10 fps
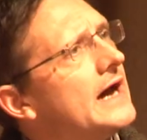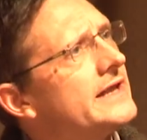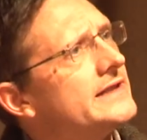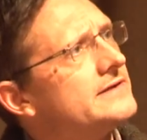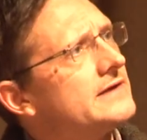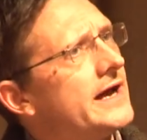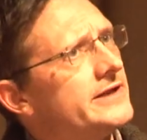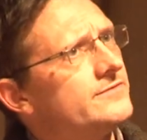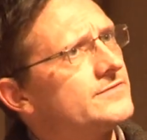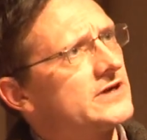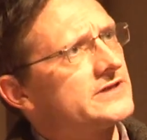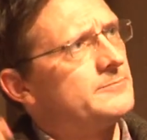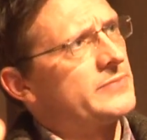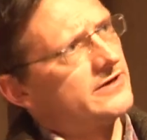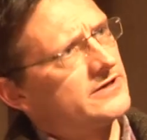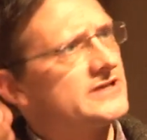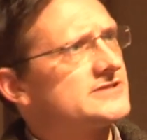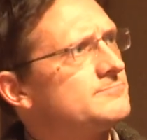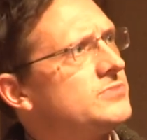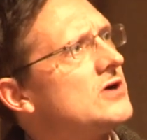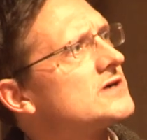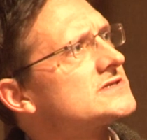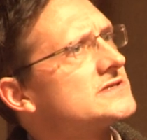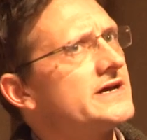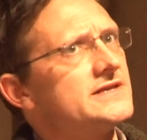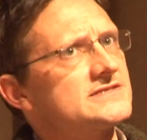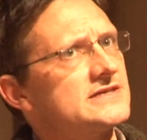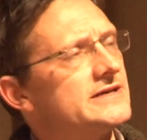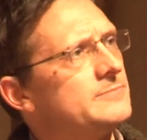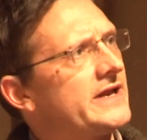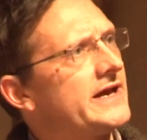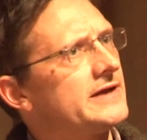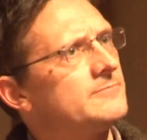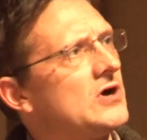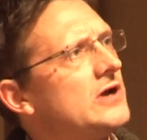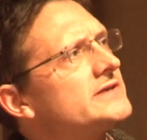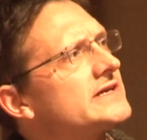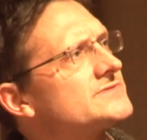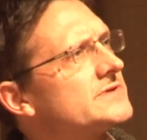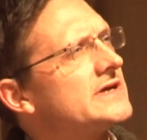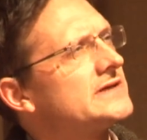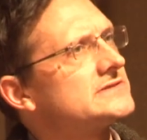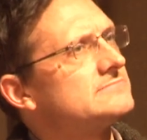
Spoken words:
And you've got imperialist blocs on either side playing politics with that,